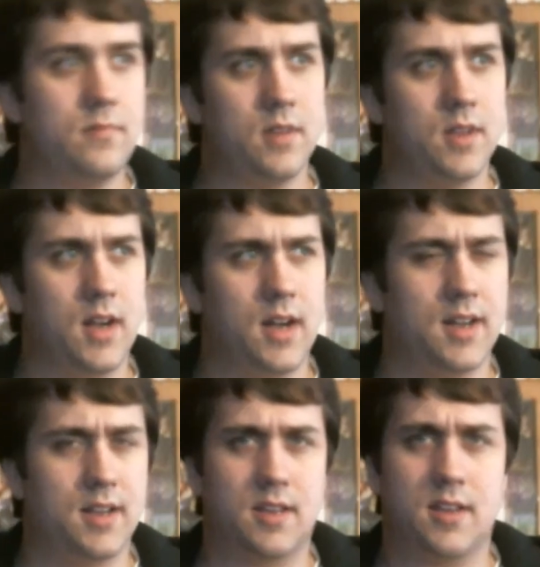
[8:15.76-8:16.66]

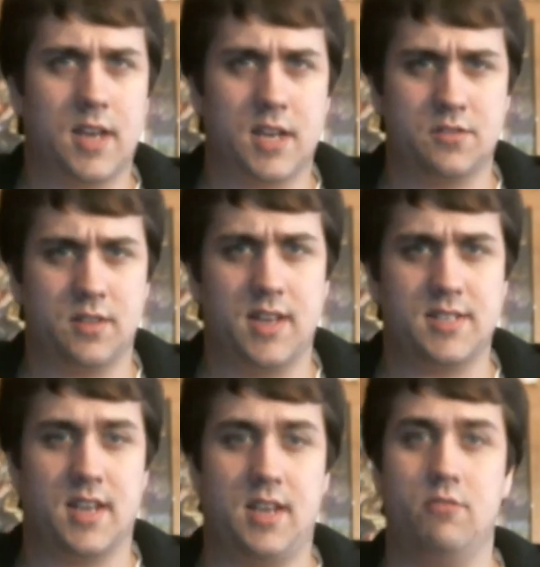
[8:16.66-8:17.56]
casualized.
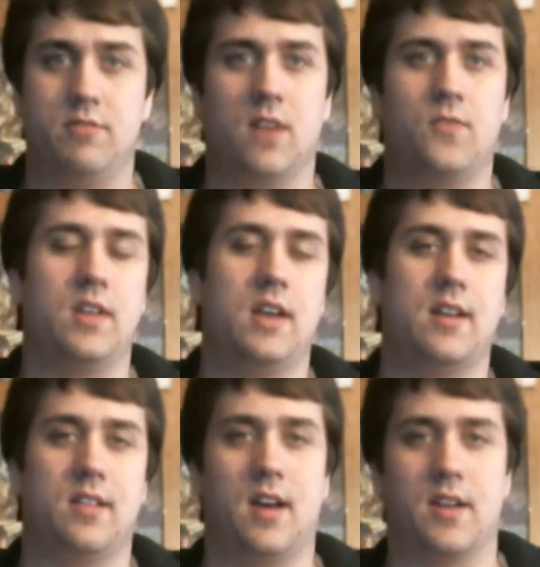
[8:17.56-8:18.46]
Like, you definitely had a
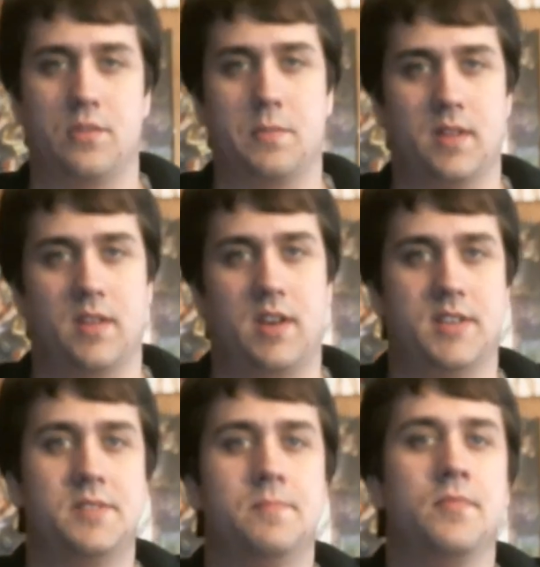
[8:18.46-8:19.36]
lot of
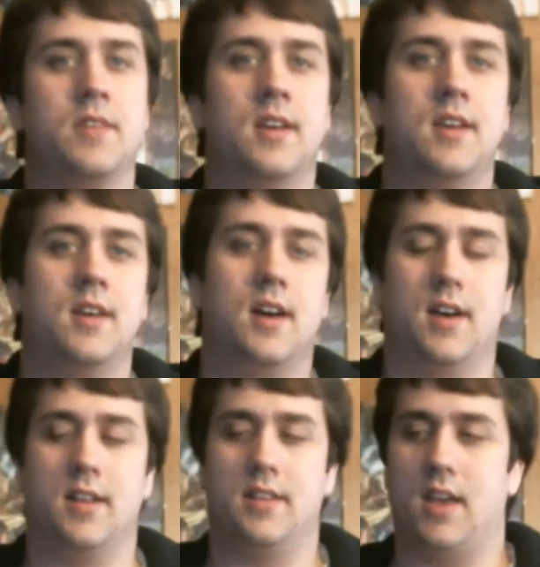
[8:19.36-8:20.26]
abilities
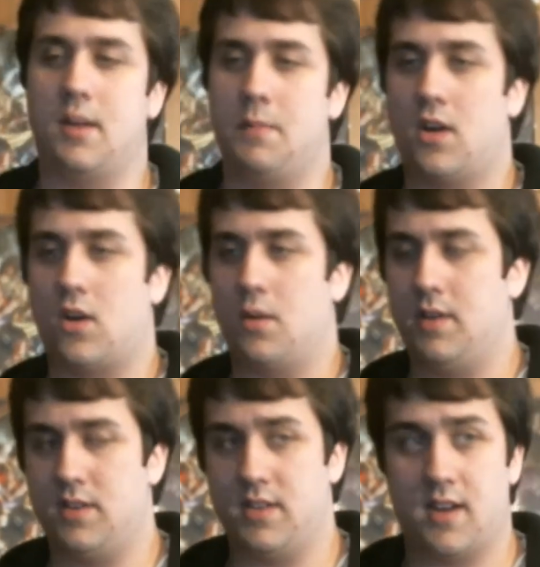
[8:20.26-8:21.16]
the enemy
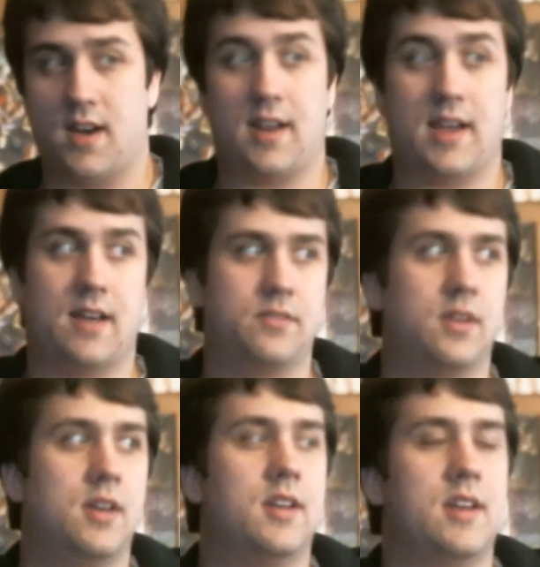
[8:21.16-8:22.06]
army did not have.
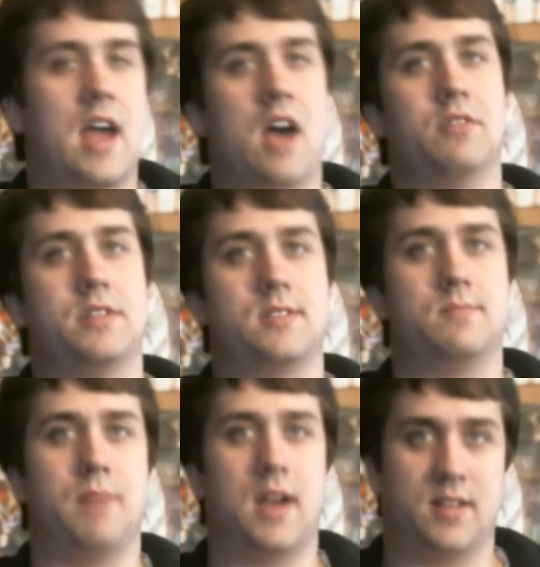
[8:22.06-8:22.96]
Now it's
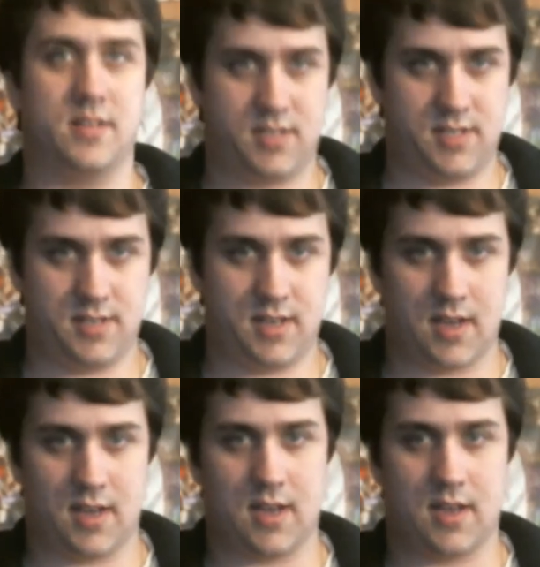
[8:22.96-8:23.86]
balanced.
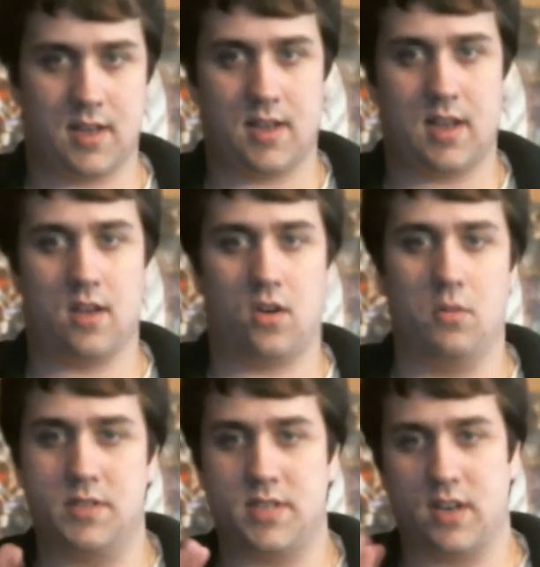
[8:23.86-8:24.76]

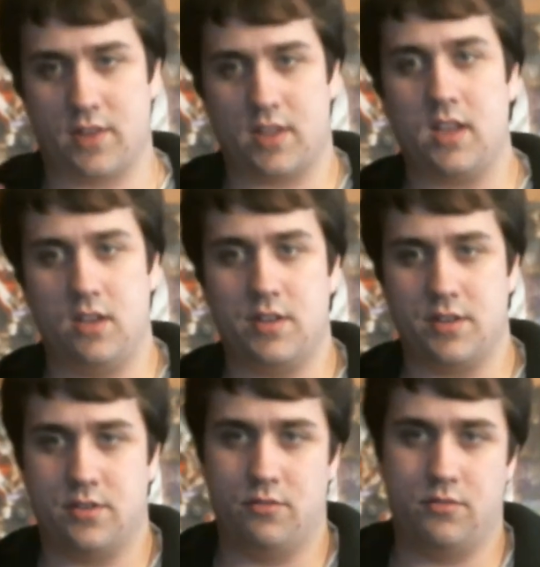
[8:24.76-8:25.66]
Almost everything you can
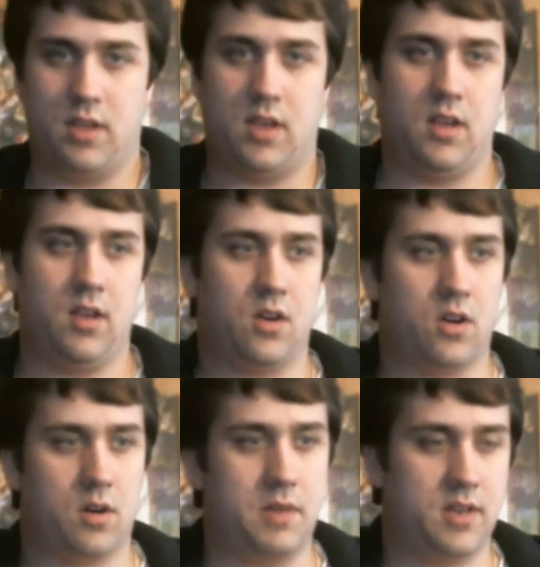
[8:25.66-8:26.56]
do, the
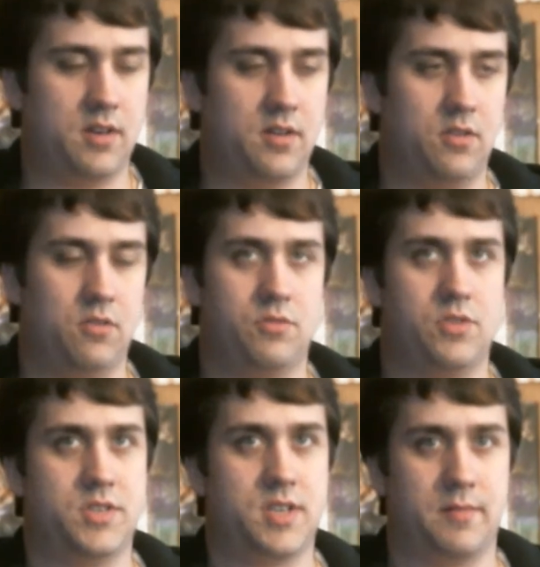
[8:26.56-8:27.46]
army can do to
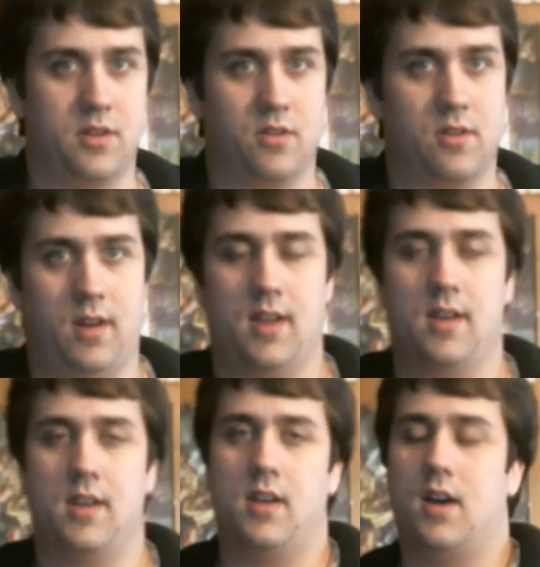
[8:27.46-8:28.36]
some degree.
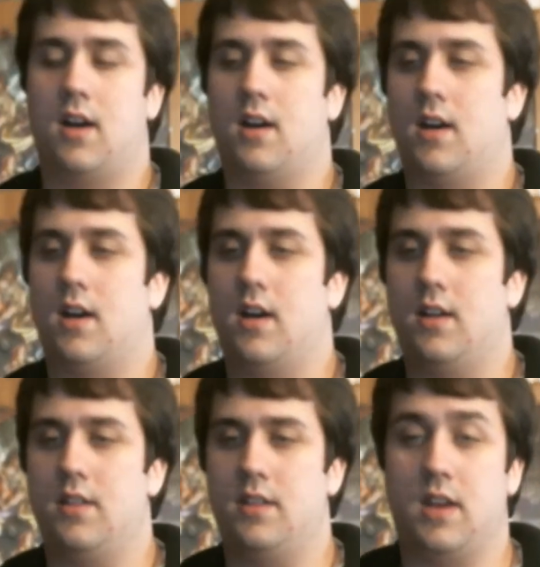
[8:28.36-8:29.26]

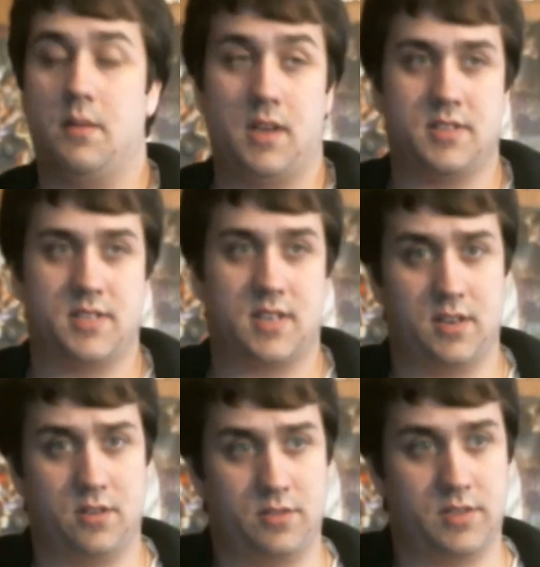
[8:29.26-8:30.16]
The enemies can
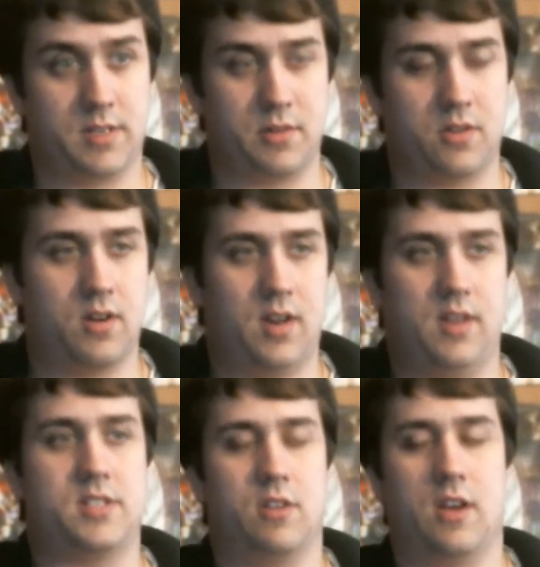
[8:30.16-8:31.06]
do to some degree.
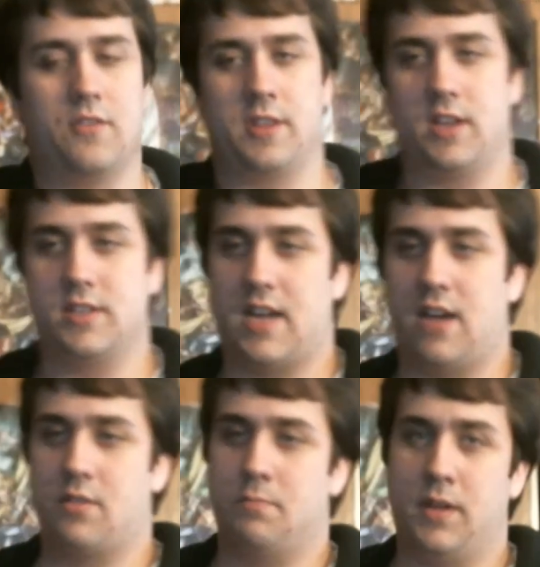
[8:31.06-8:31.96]
So everything is now
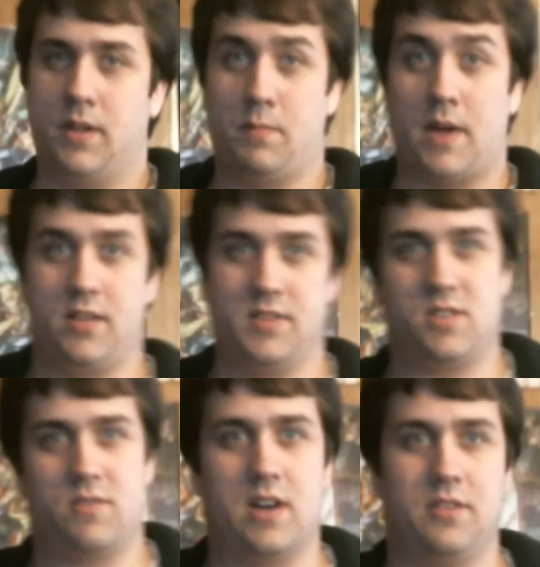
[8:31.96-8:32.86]
completely balanced
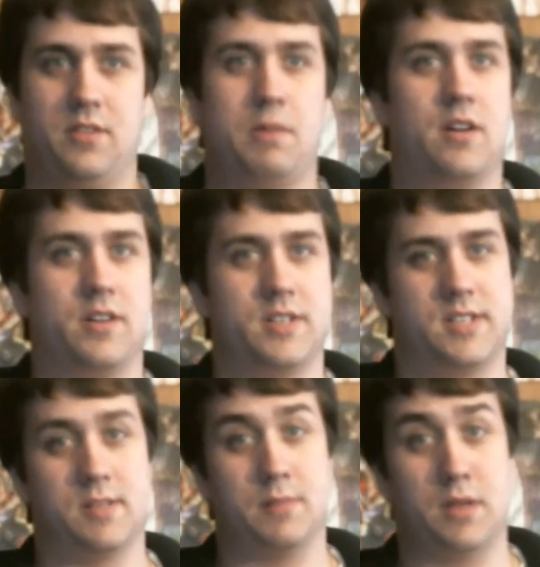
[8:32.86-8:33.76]
around the pairing
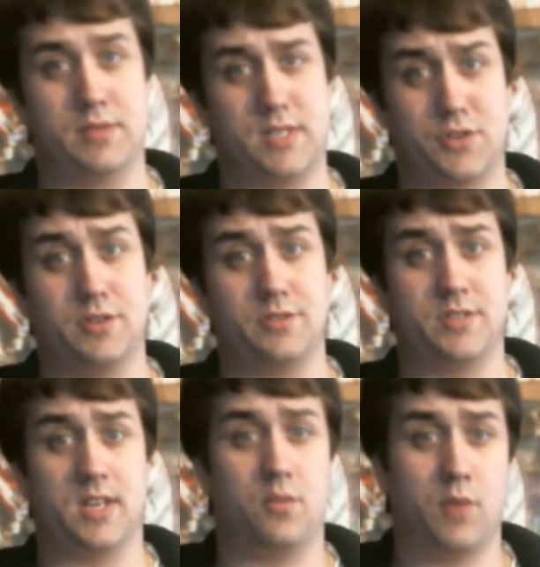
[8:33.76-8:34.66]
system that was introduced
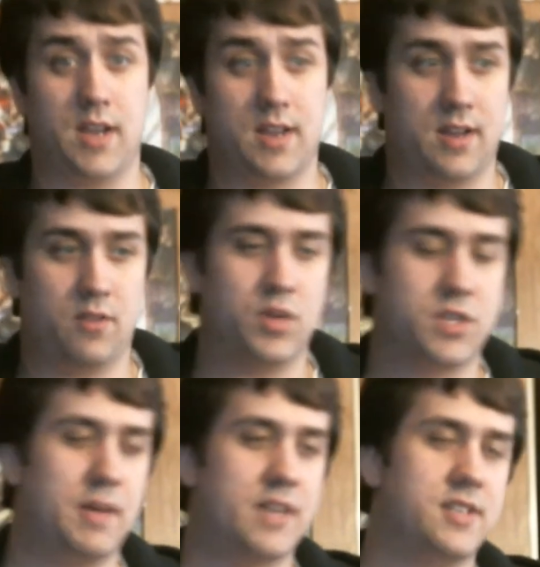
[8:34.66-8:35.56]
in Awakening, which
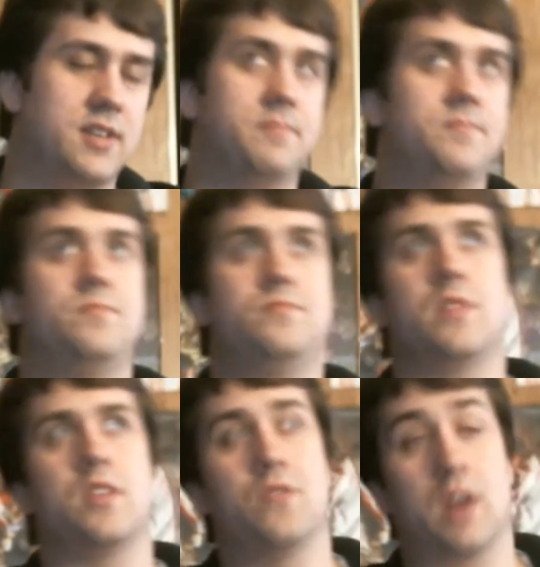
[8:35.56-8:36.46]
makes it
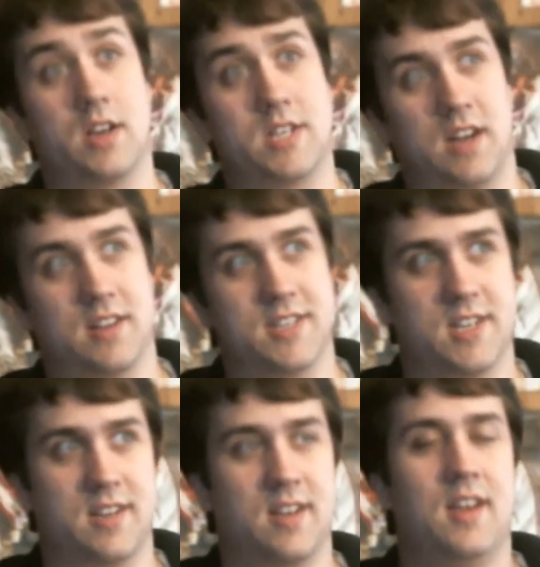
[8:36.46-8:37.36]
very
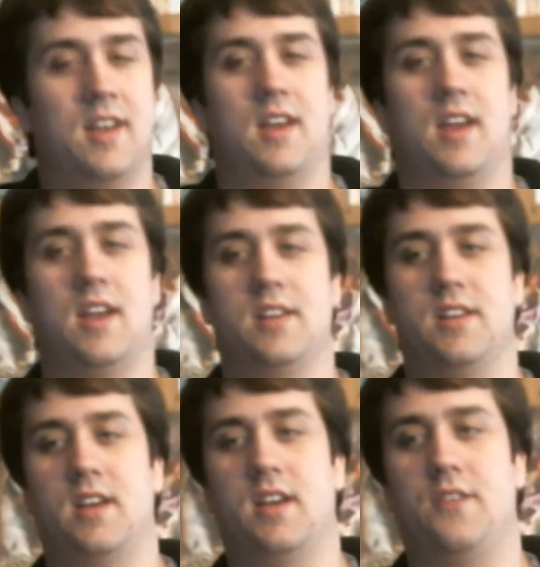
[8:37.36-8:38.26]
challenging. And
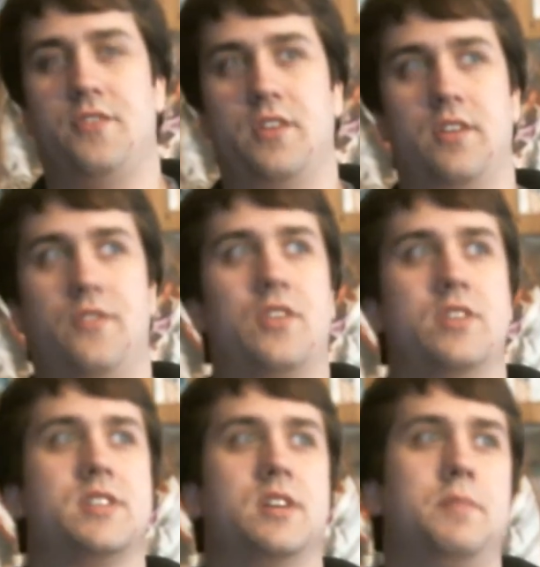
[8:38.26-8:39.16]
for the
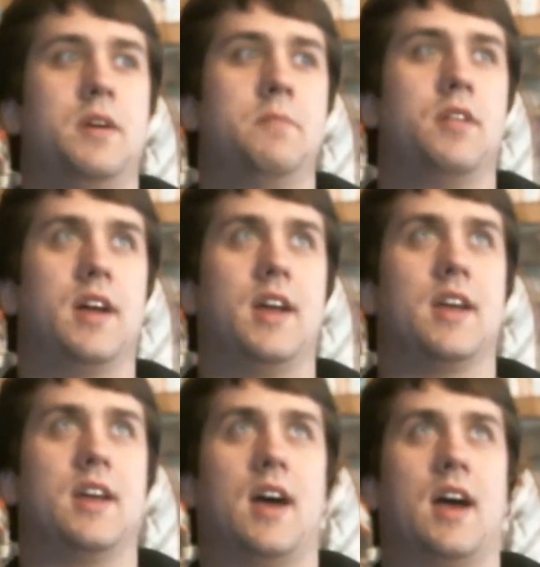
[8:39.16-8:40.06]
first little bit playing
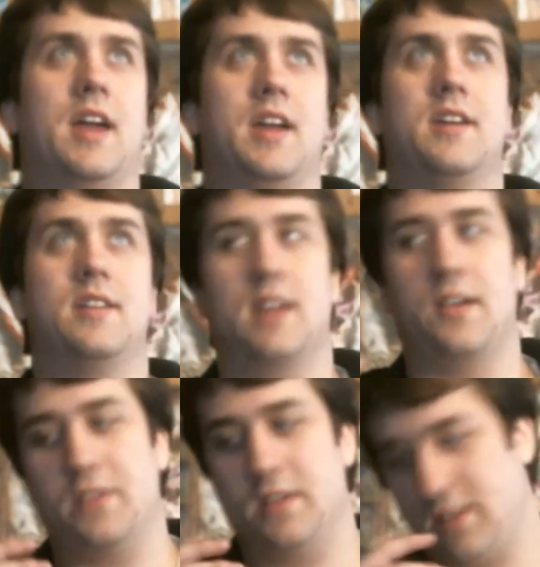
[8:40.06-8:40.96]
it, I
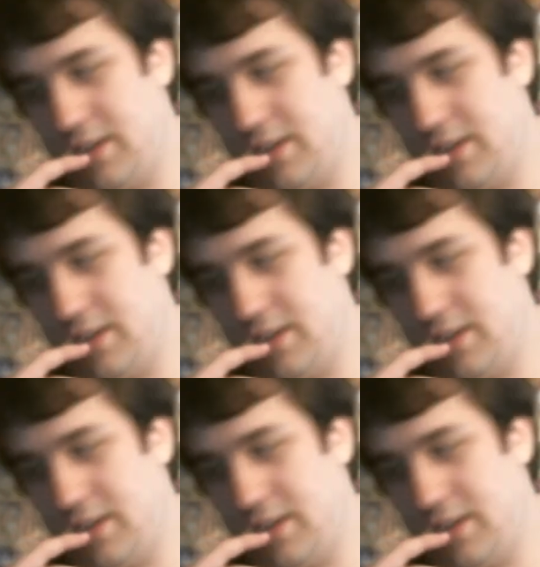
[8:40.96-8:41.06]
definitely